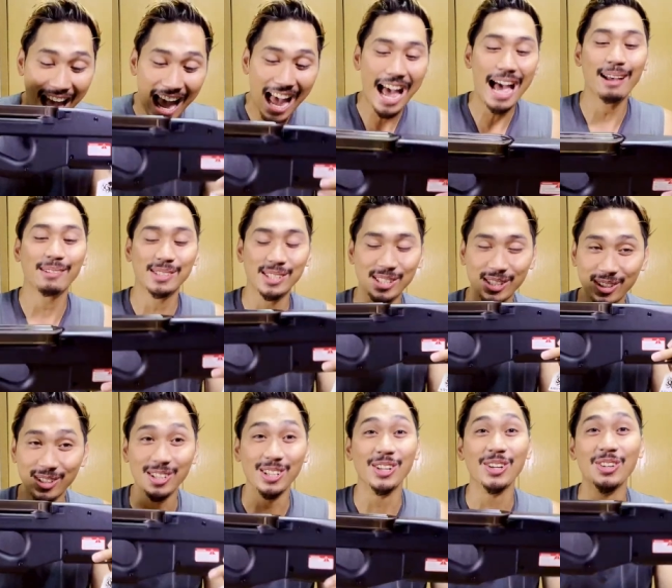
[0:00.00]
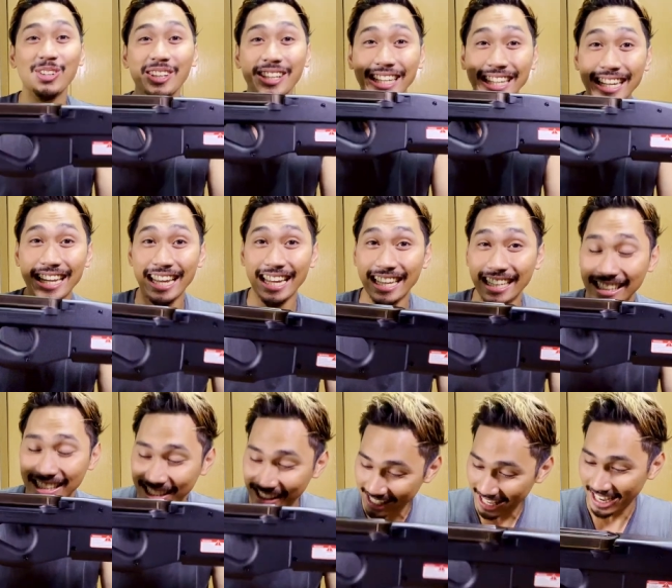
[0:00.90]
absolutely
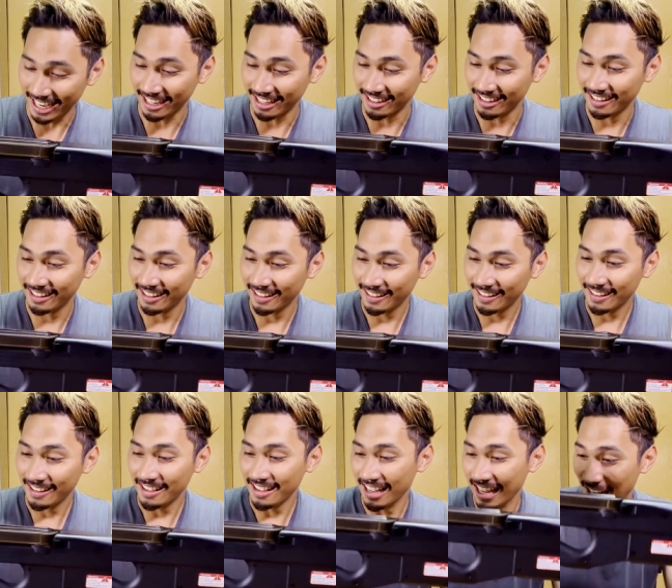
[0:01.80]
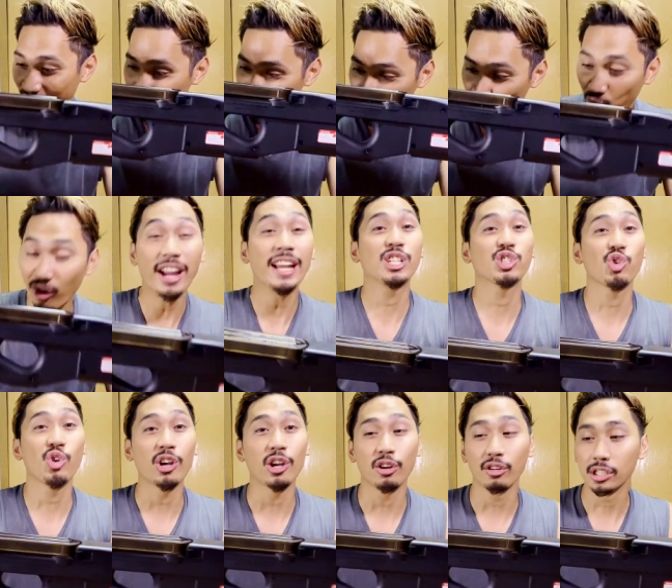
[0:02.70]
insane. Great
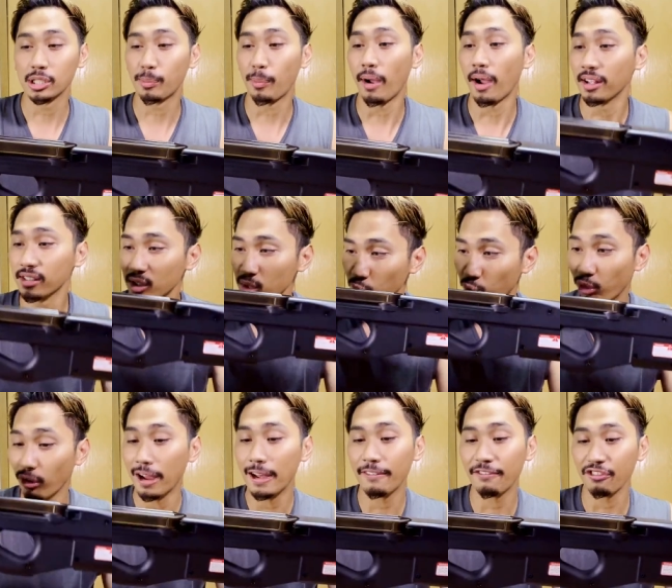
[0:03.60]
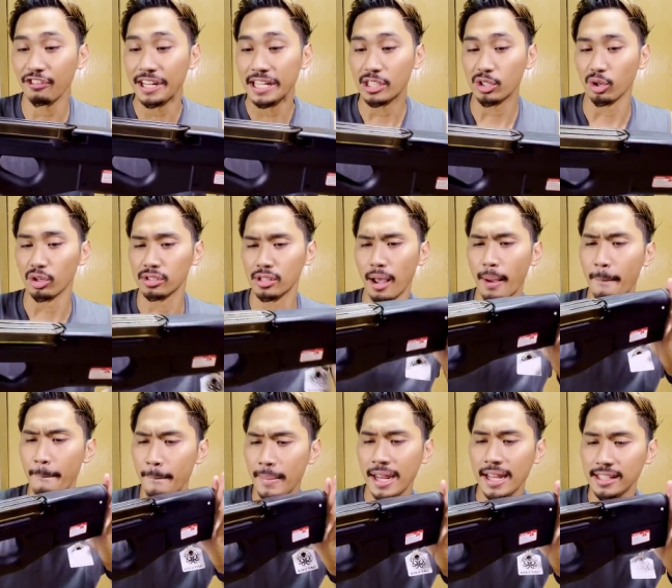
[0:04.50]
trigger response, great features,
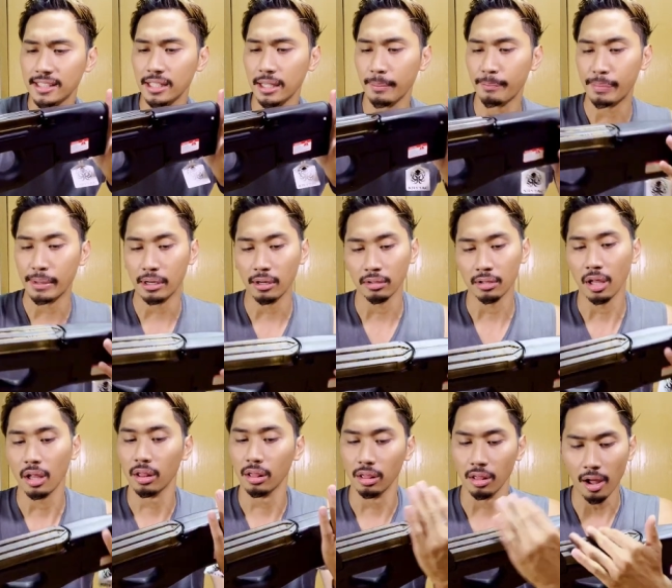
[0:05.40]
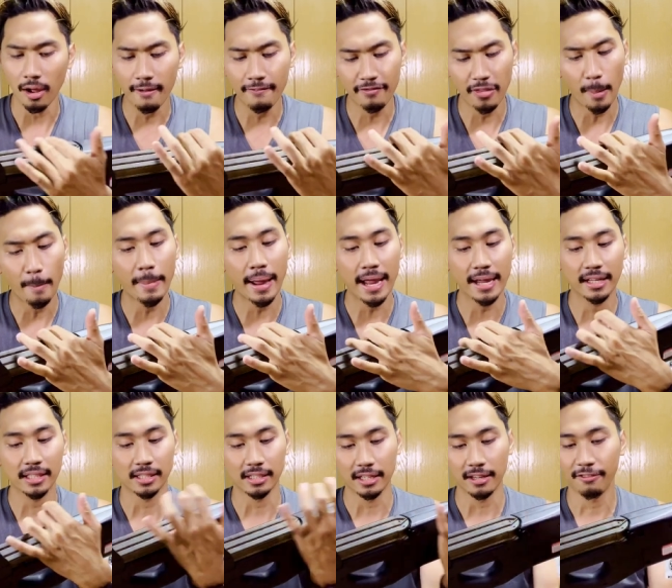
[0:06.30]
amazing build. Love the
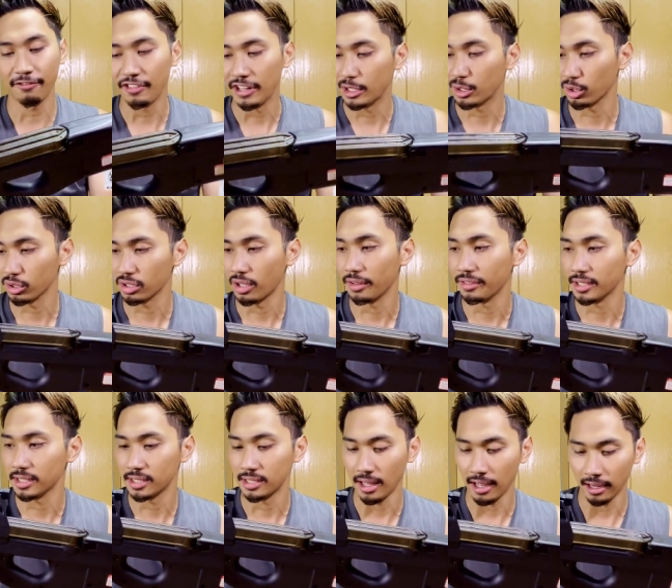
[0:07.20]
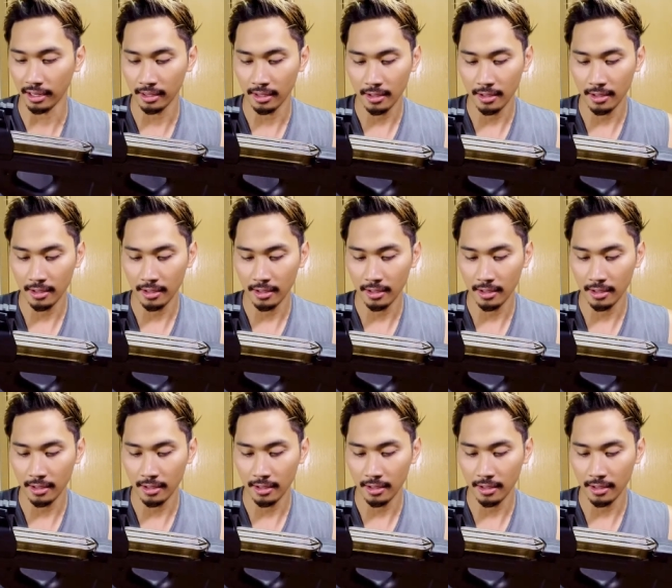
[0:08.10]
magazine features on this thing.